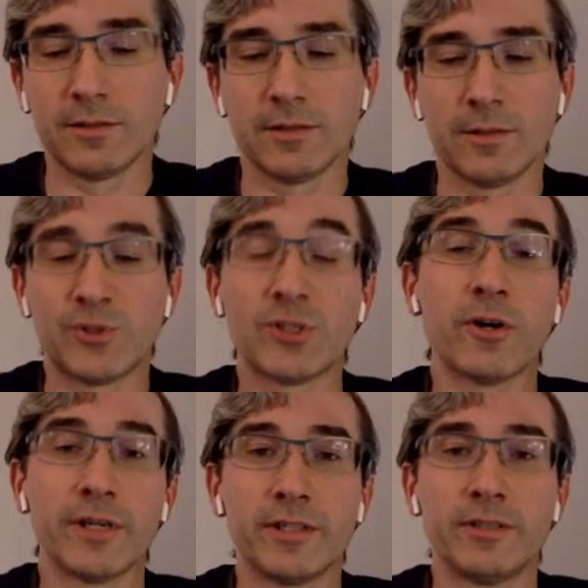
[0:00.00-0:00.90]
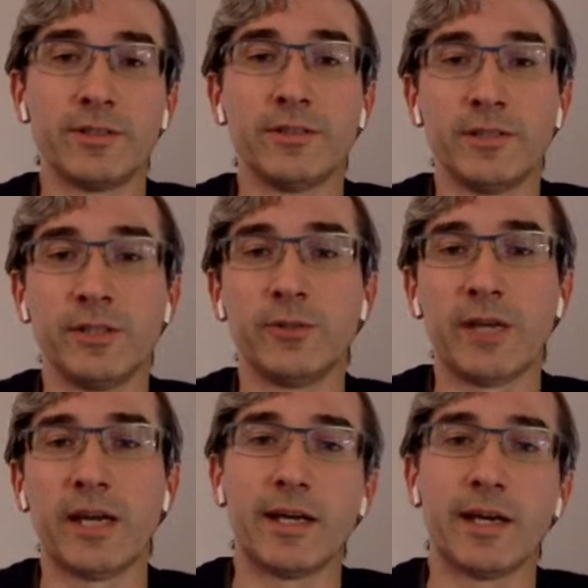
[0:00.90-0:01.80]
I'm sorry to the
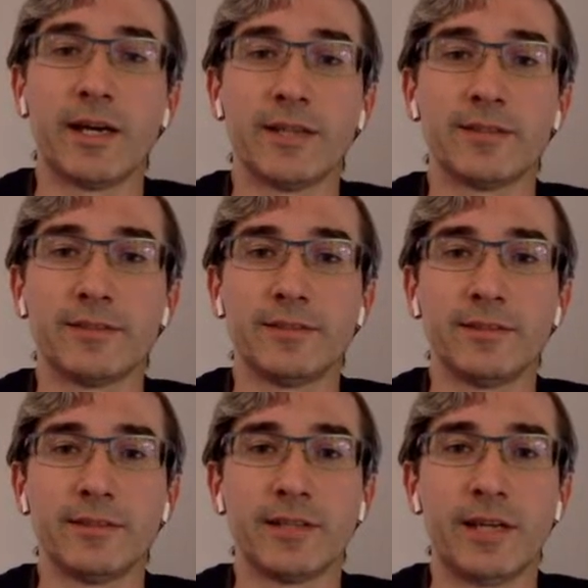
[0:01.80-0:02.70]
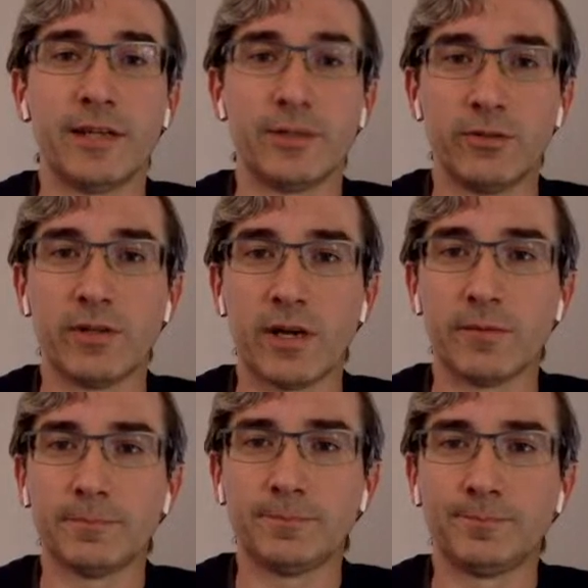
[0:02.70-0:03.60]
UK guys, they can't do that.